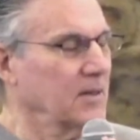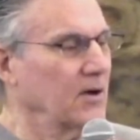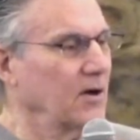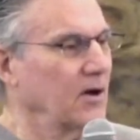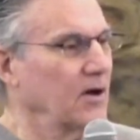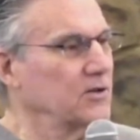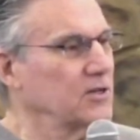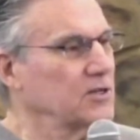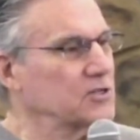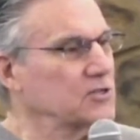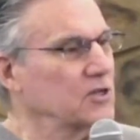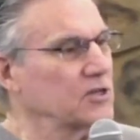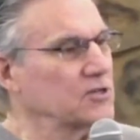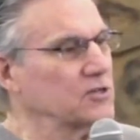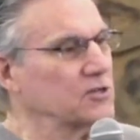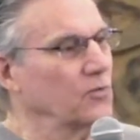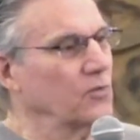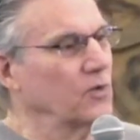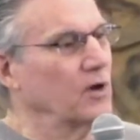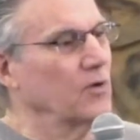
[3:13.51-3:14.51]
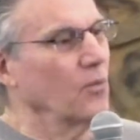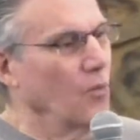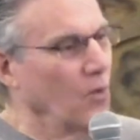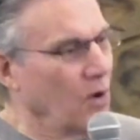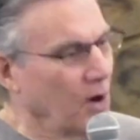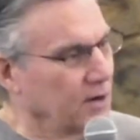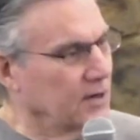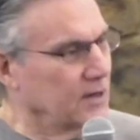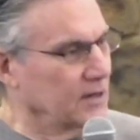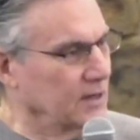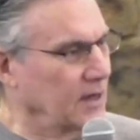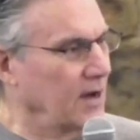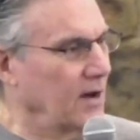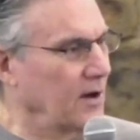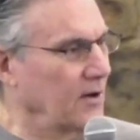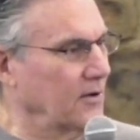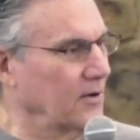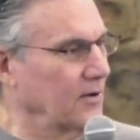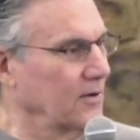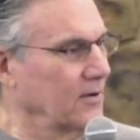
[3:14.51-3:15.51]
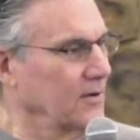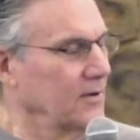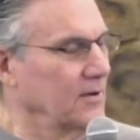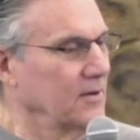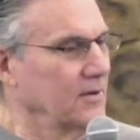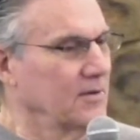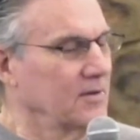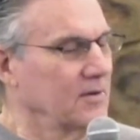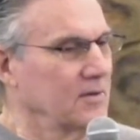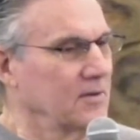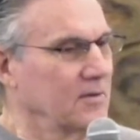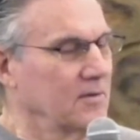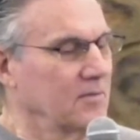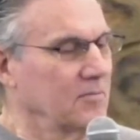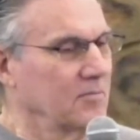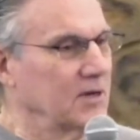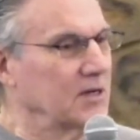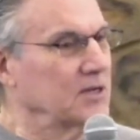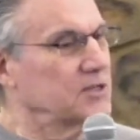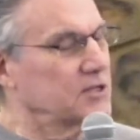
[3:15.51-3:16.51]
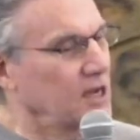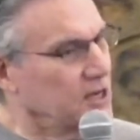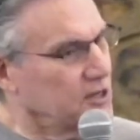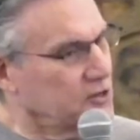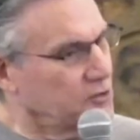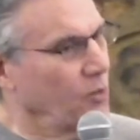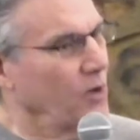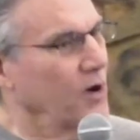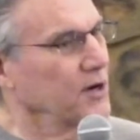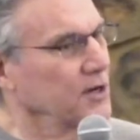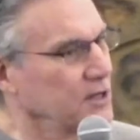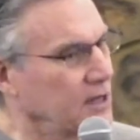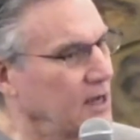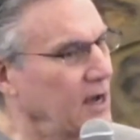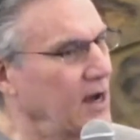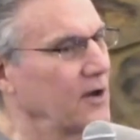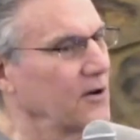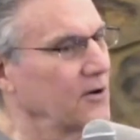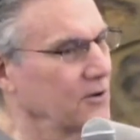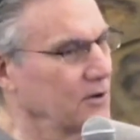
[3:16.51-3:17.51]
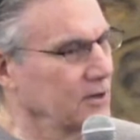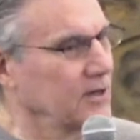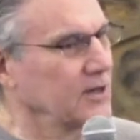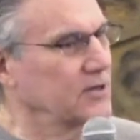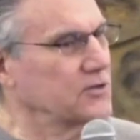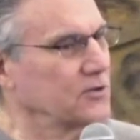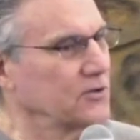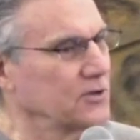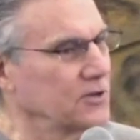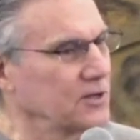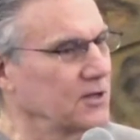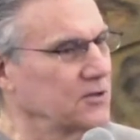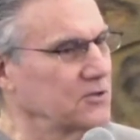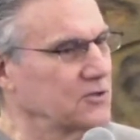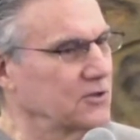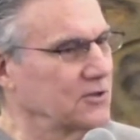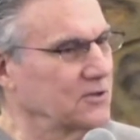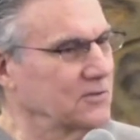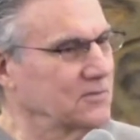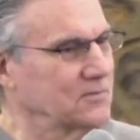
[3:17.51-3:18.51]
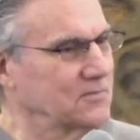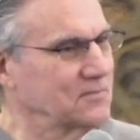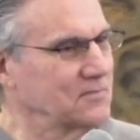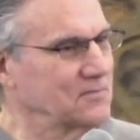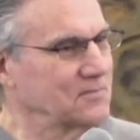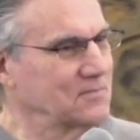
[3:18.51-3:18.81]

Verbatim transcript: God just doesn't want one encounter, but it takes one encounter to get your attention.